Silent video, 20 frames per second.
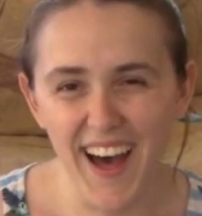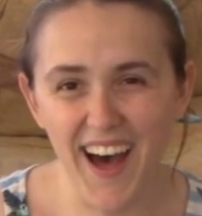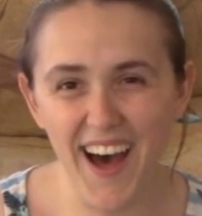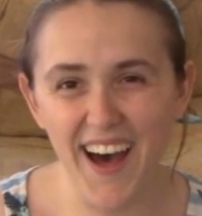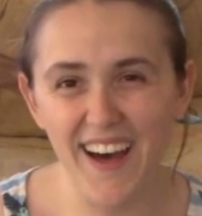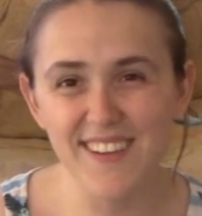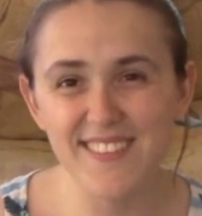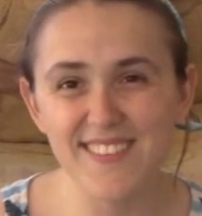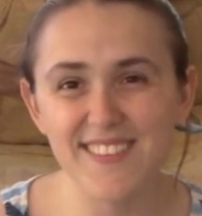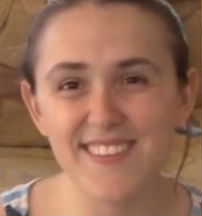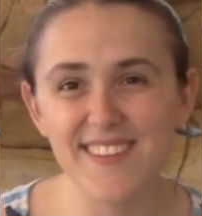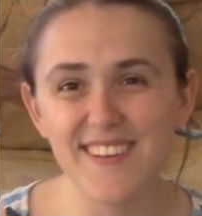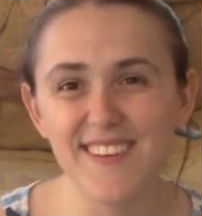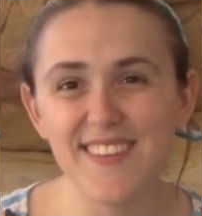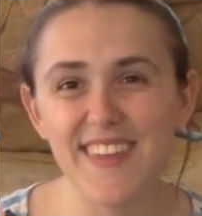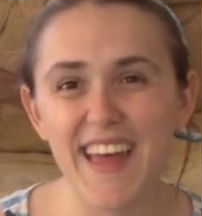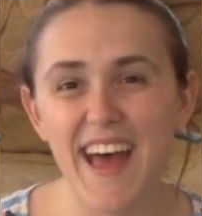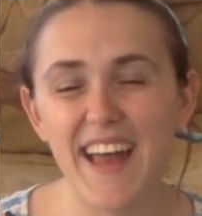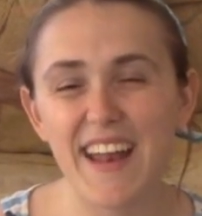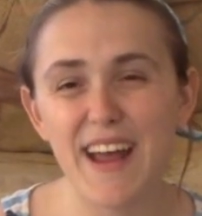
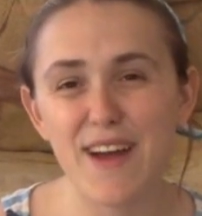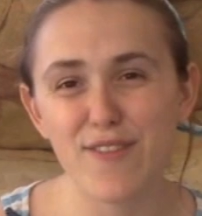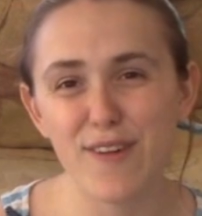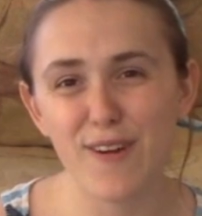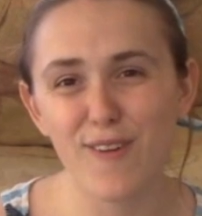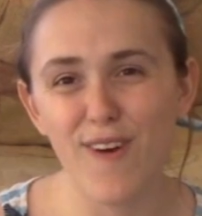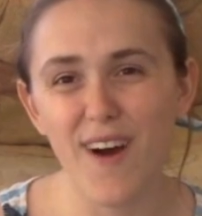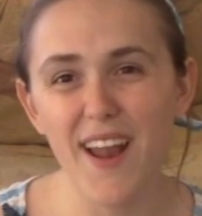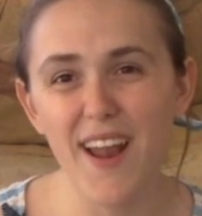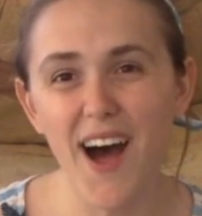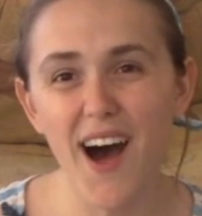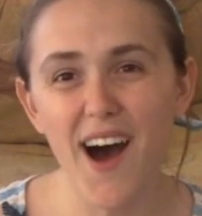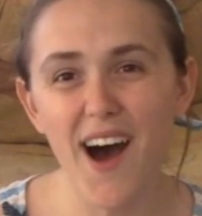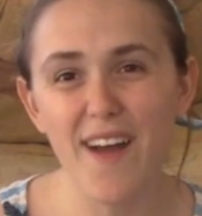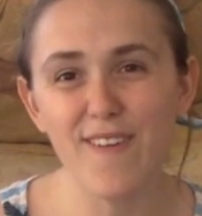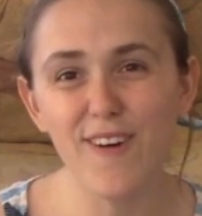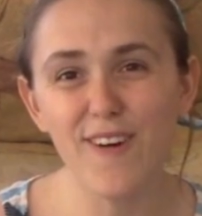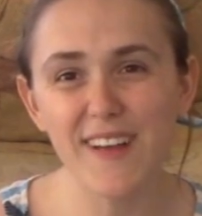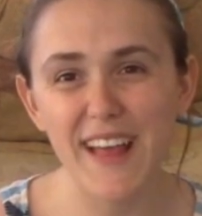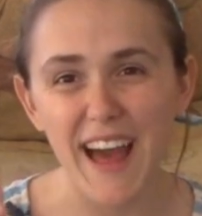Until then everyone,
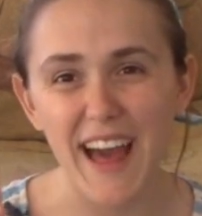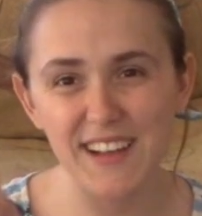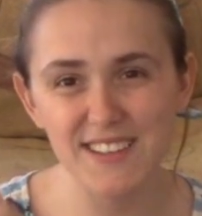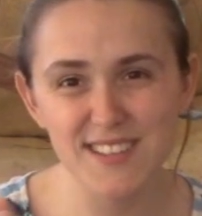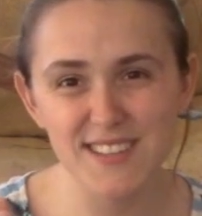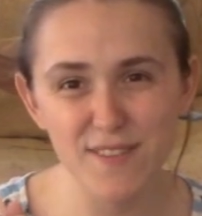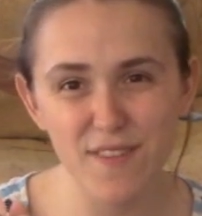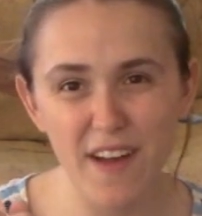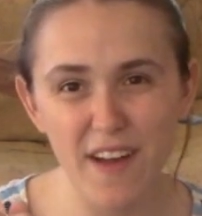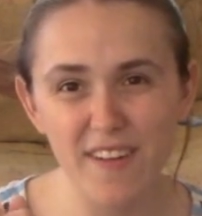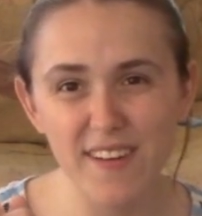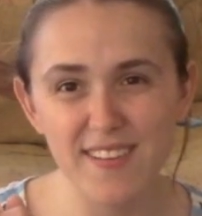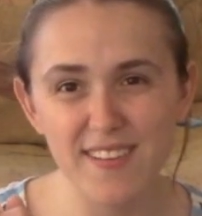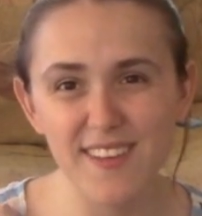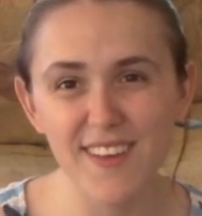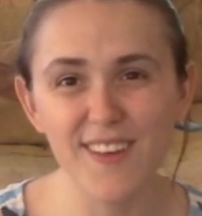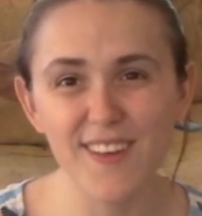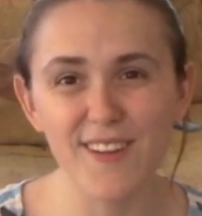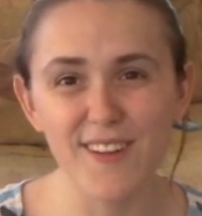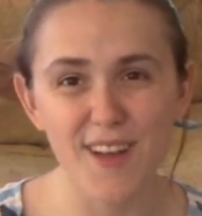I will catch you very
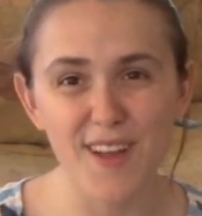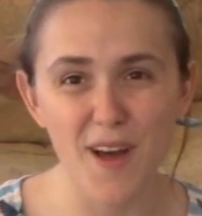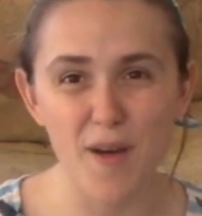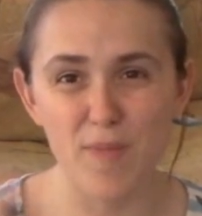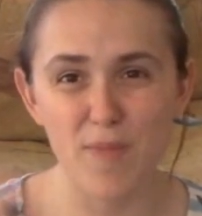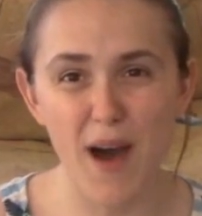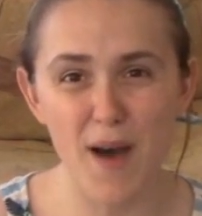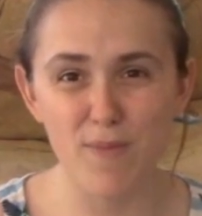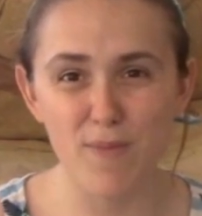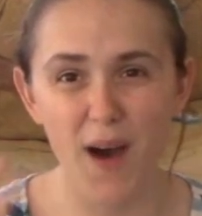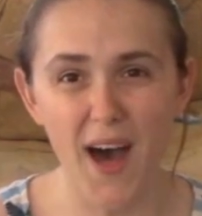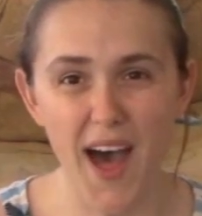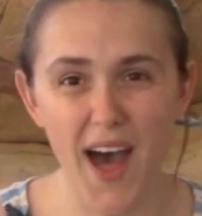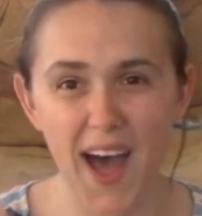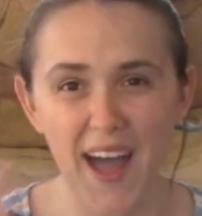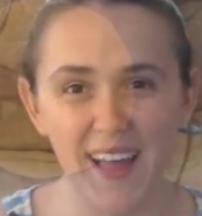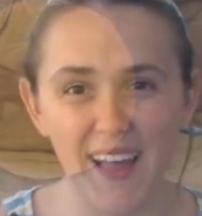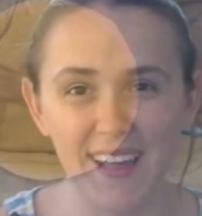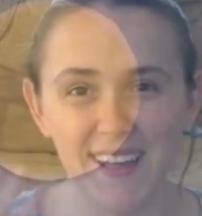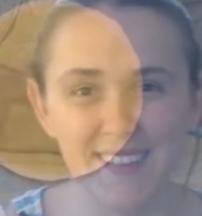soon. Bye
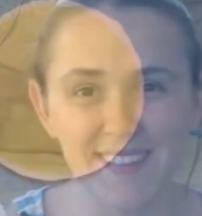bye!